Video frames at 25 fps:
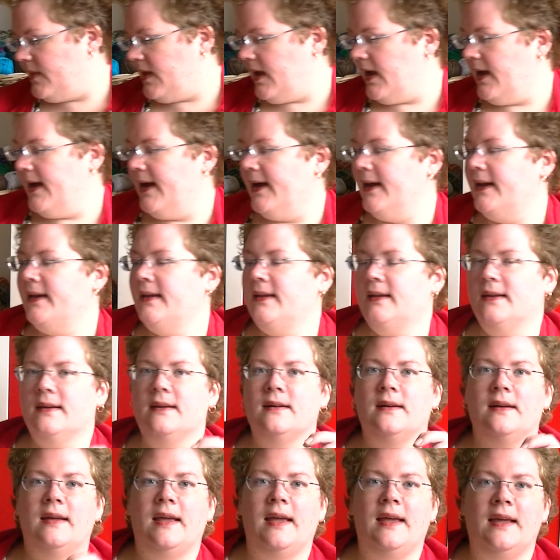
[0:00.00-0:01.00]
I
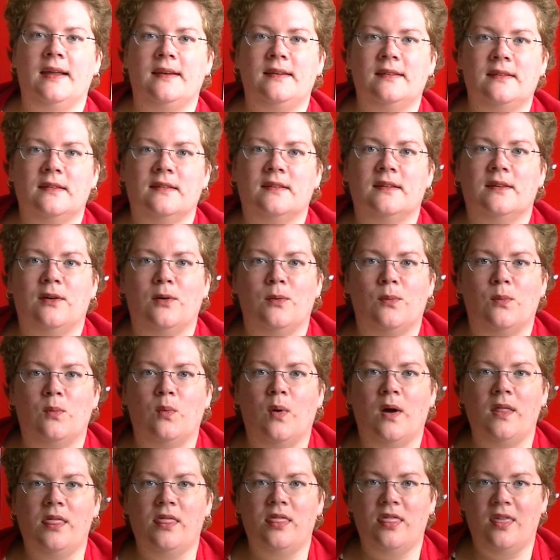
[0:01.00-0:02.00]
hit
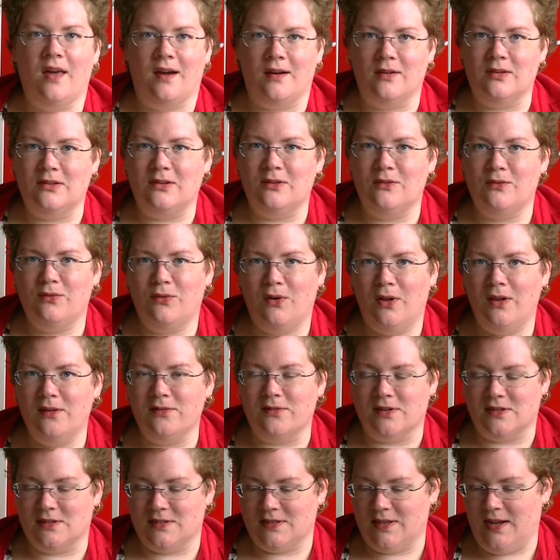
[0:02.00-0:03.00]
1,000
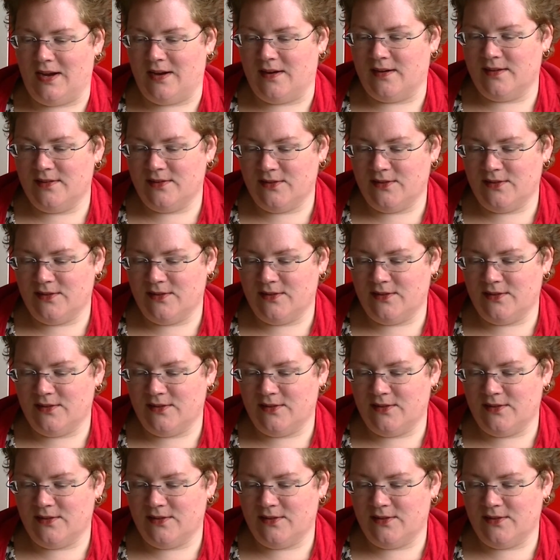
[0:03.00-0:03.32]
followers there.